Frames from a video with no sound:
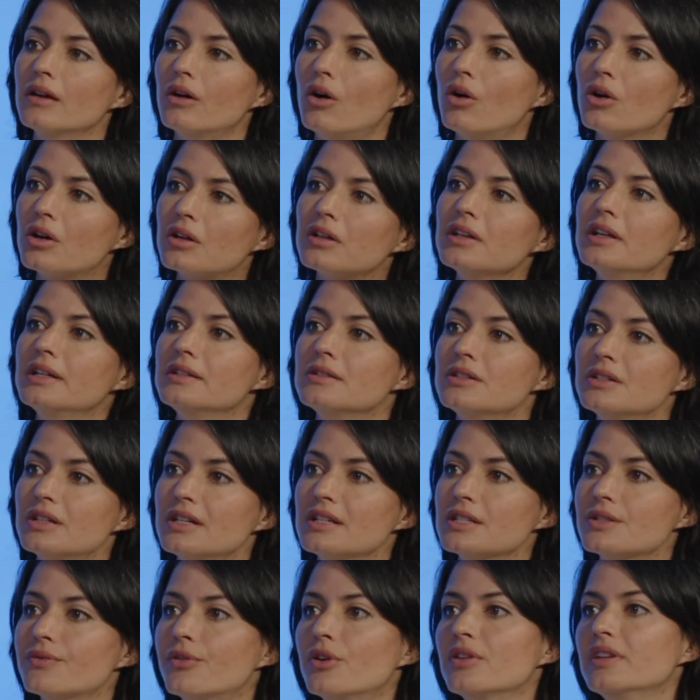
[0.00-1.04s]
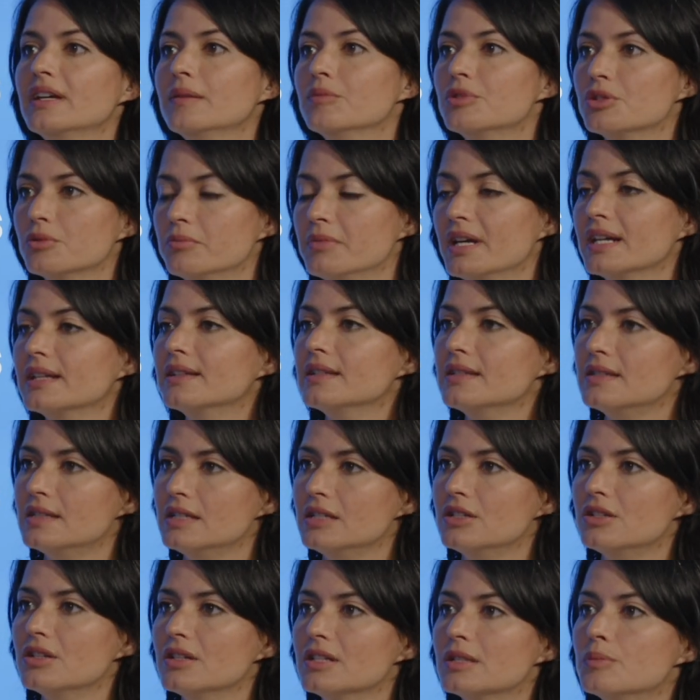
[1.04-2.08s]
Aucklanders for them to make
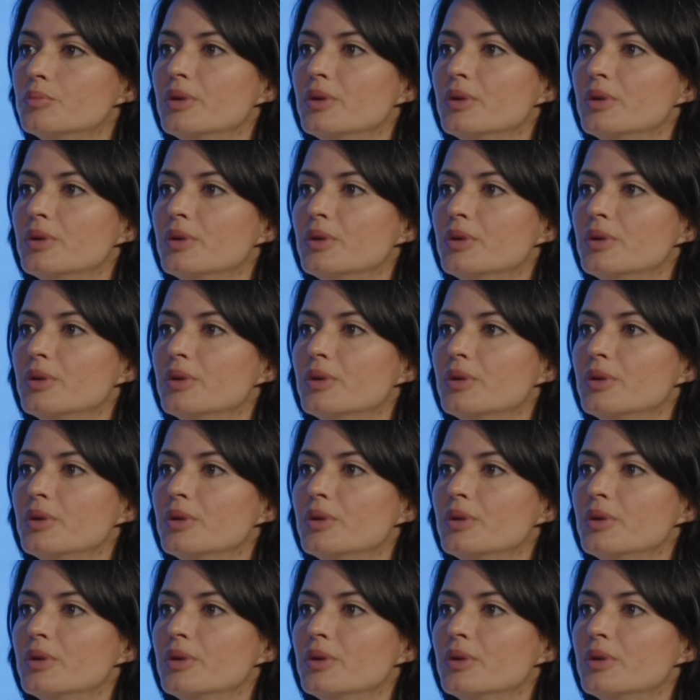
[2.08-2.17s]
decisions